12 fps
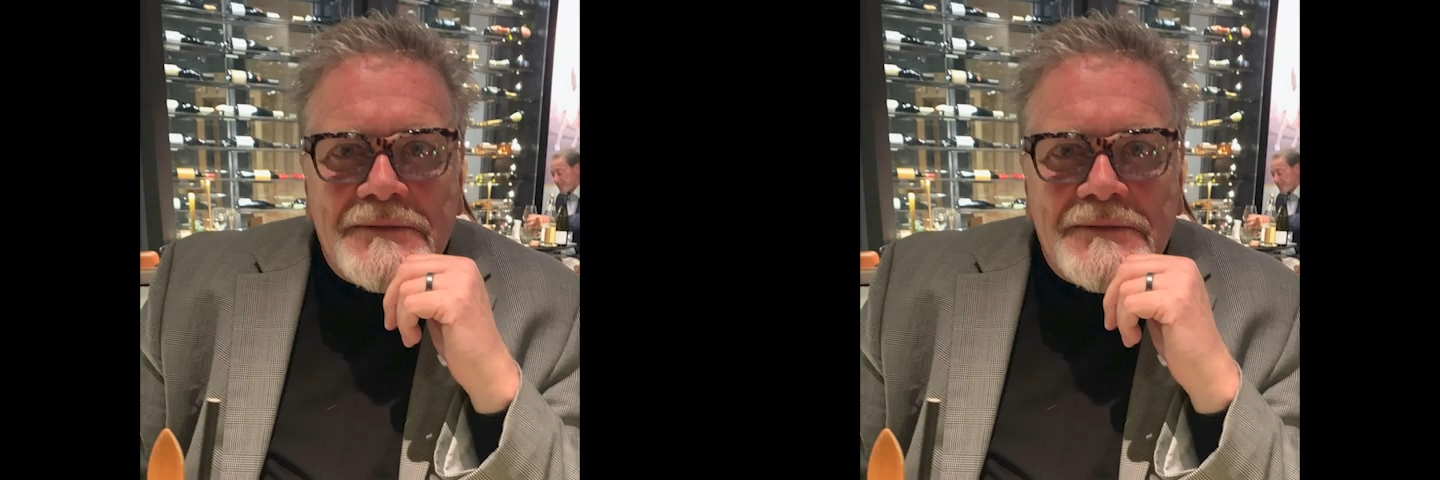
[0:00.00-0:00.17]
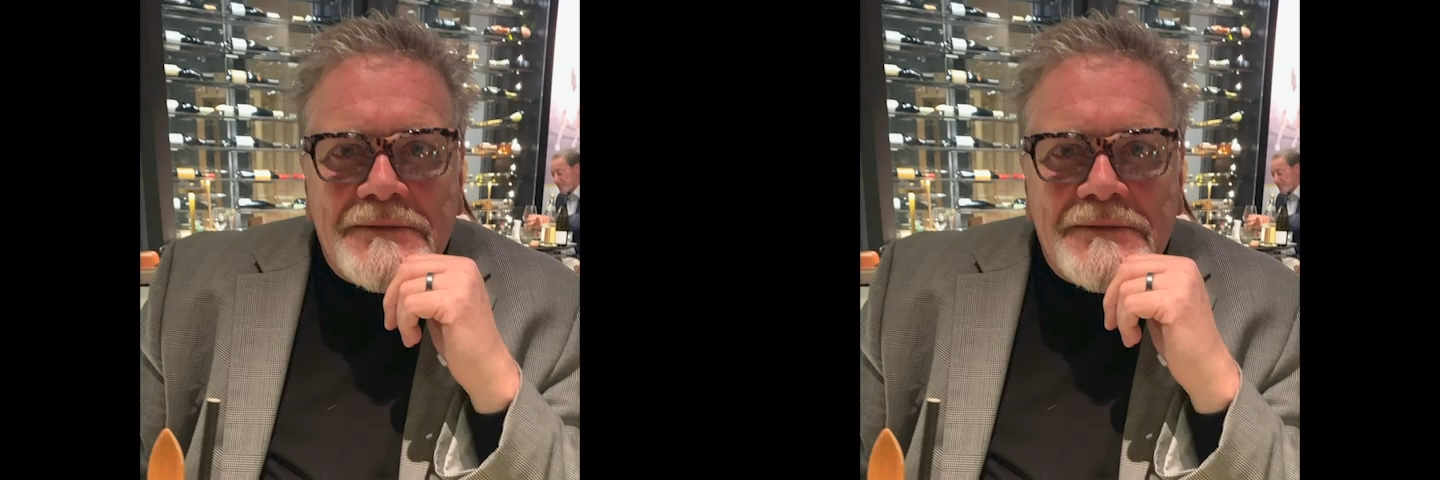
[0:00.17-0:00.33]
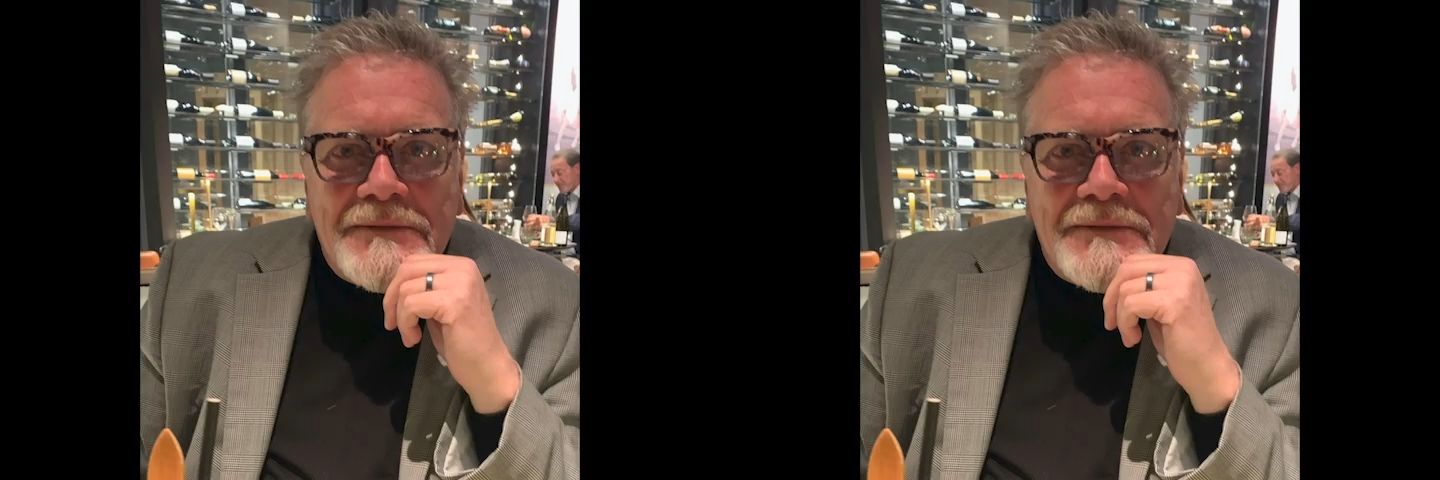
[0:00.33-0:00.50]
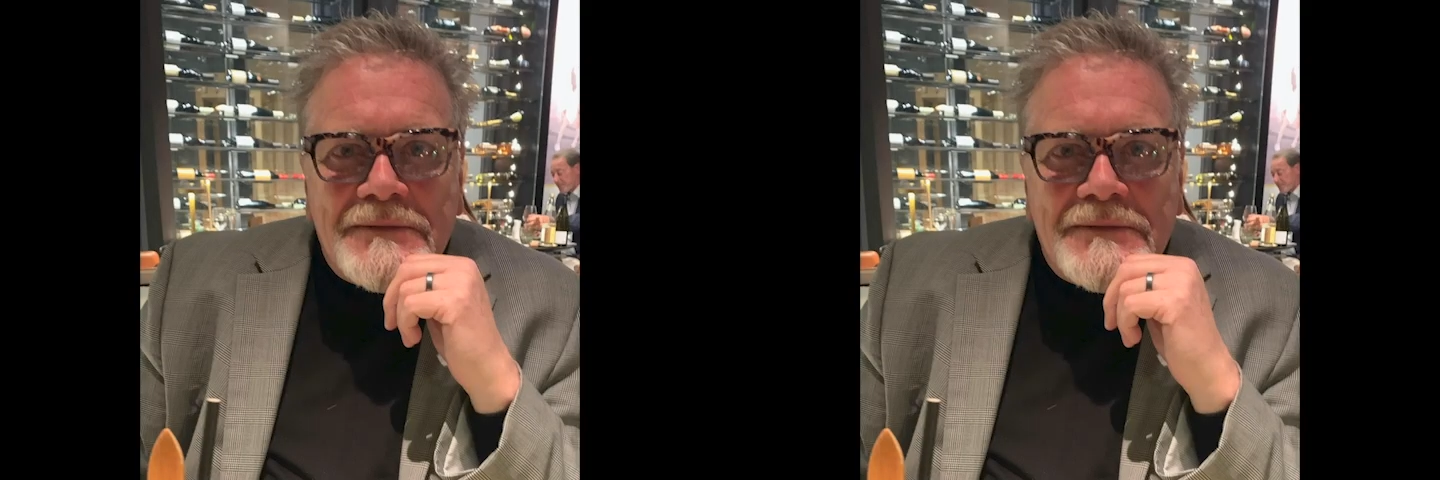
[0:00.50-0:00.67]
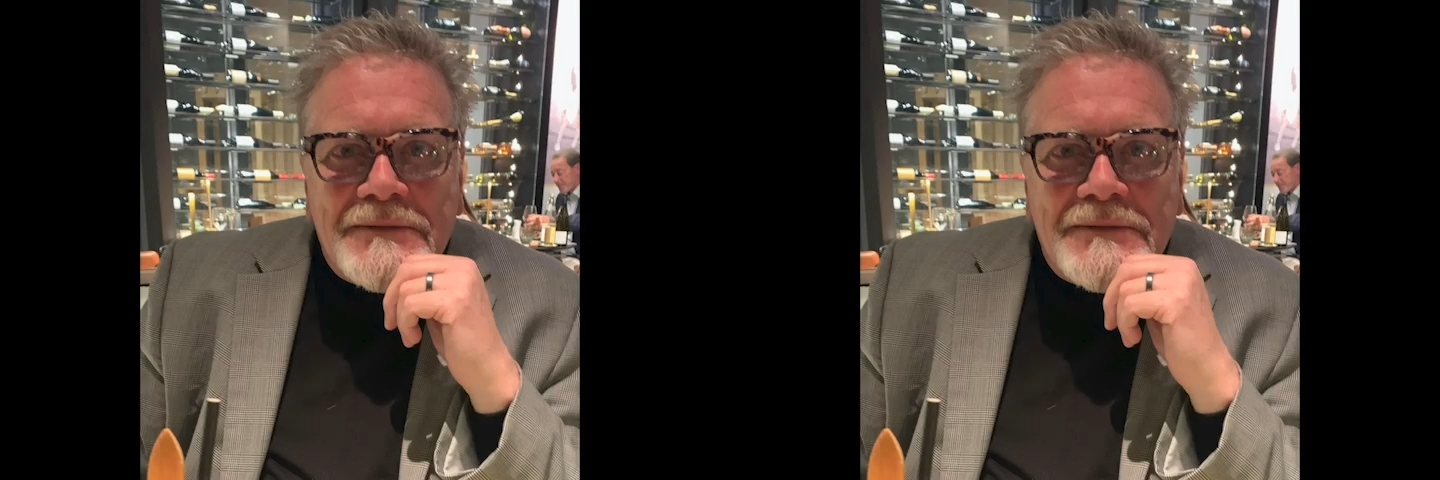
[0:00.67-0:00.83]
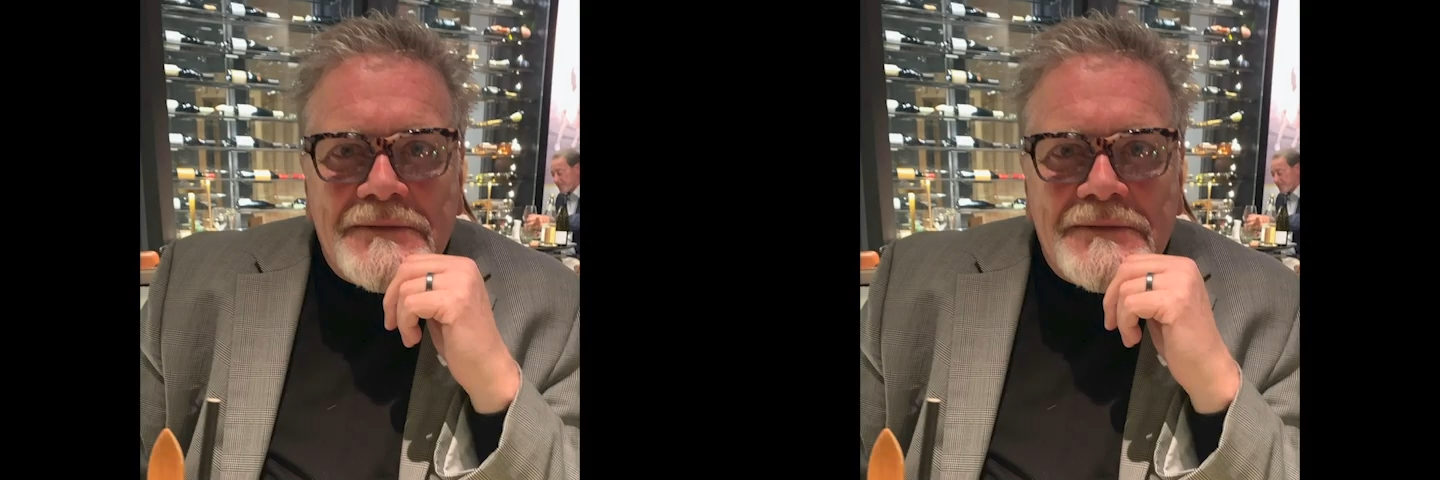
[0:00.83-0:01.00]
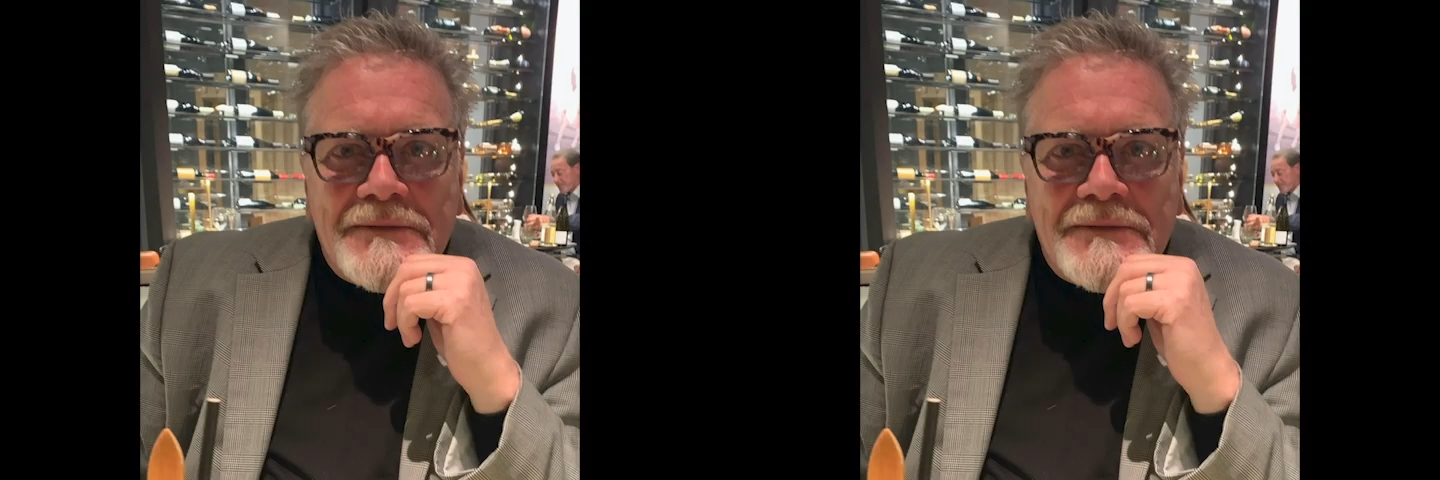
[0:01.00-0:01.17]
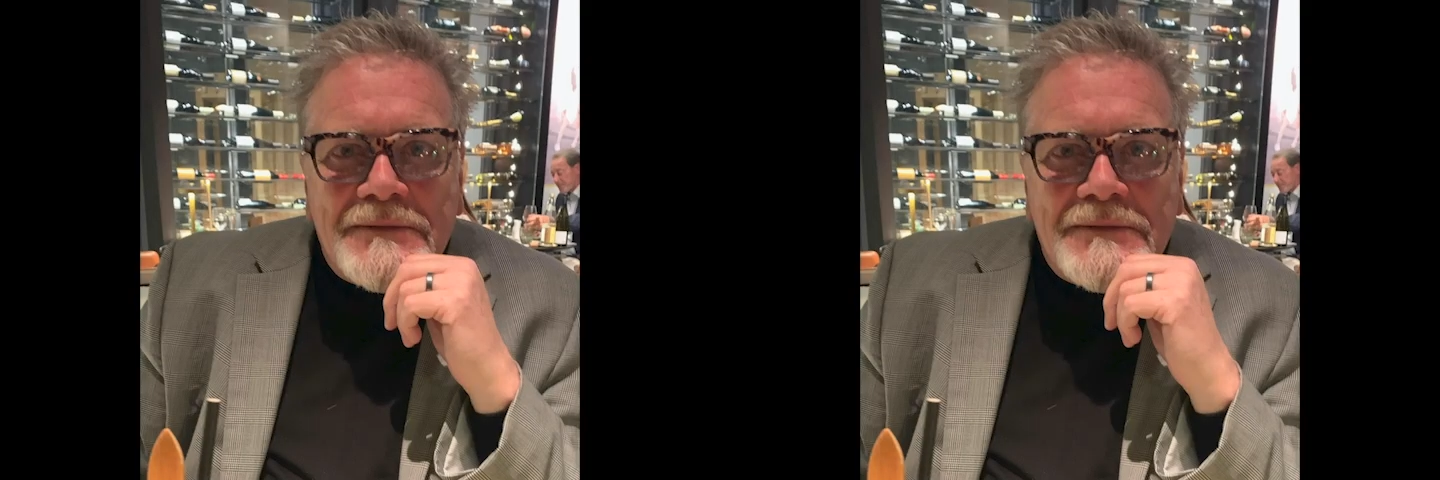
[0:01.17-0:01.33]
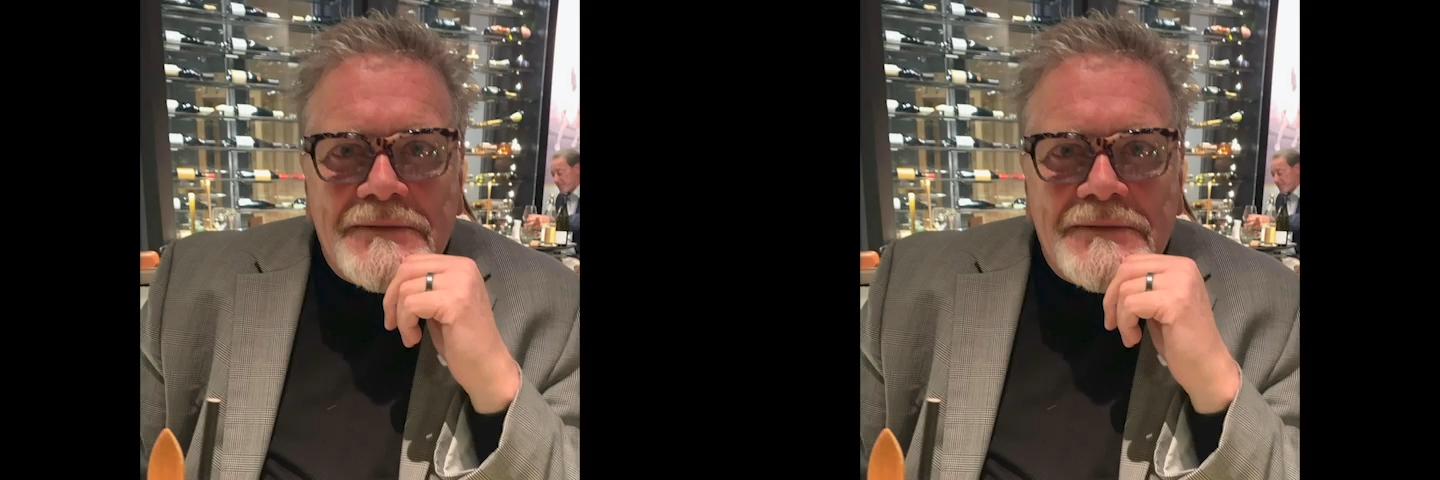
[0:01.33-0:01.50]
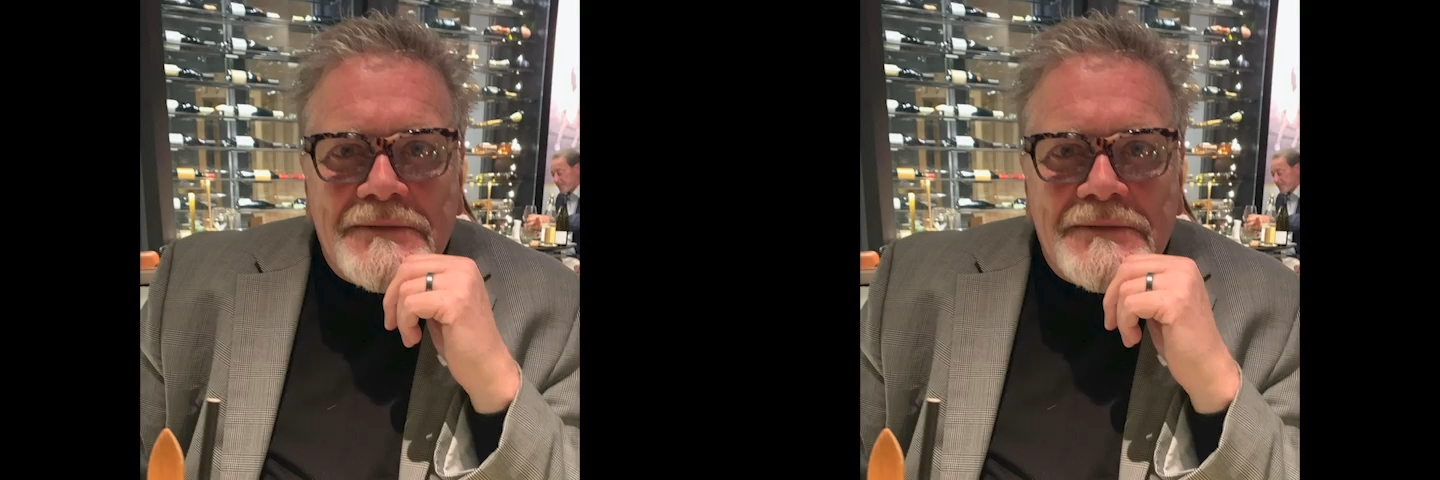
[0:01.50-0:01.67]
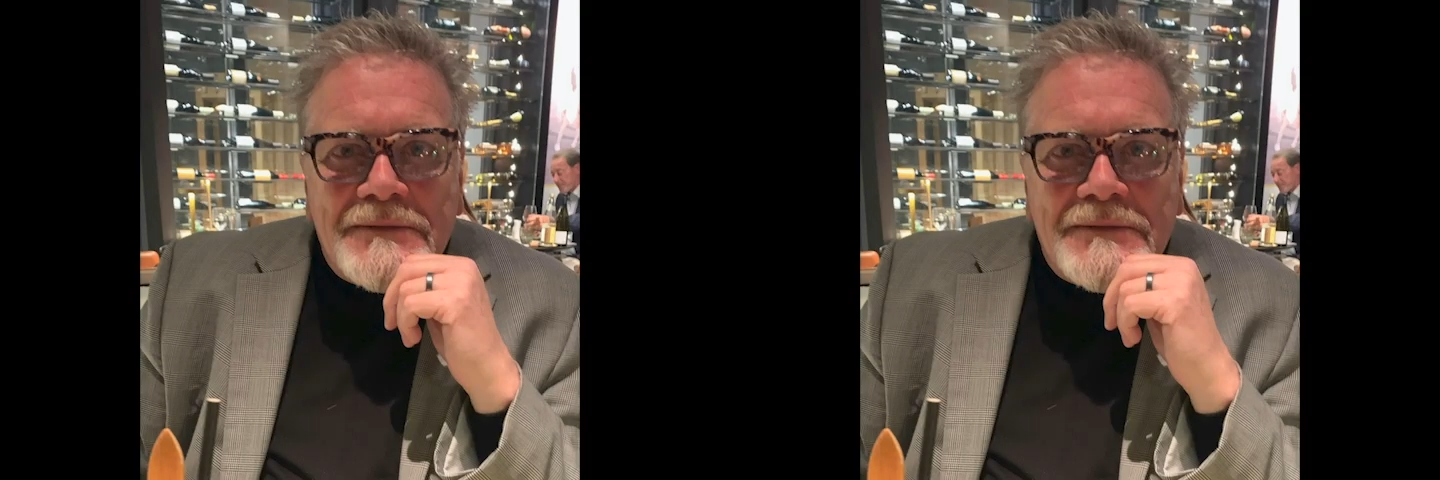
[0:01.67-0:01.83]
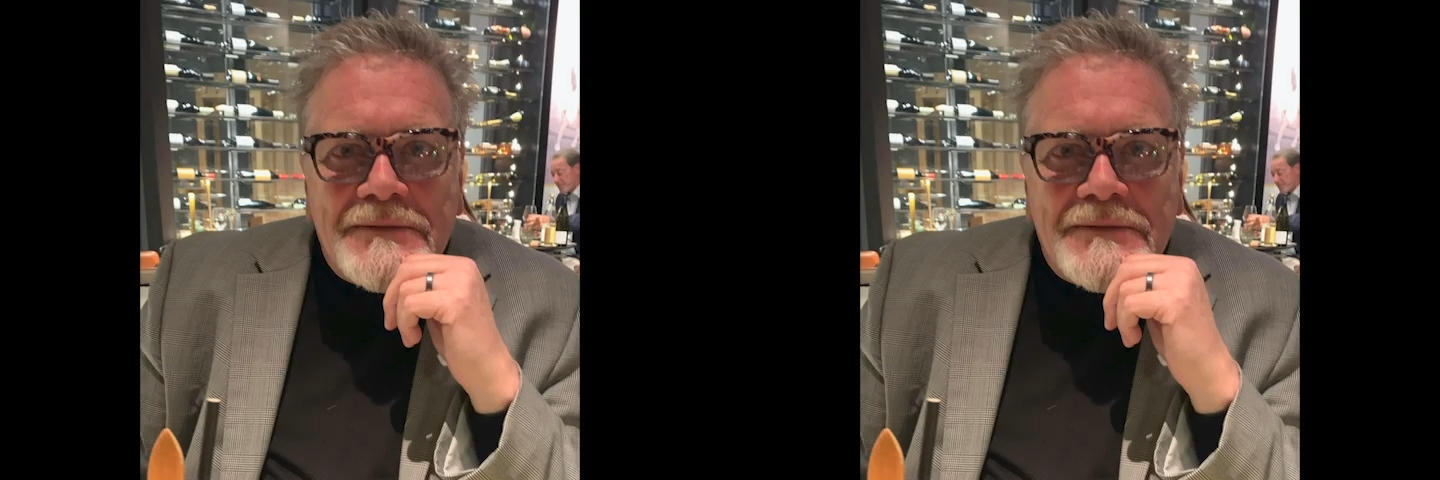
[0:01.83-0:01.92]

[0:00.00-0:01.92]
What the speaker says: your eye sees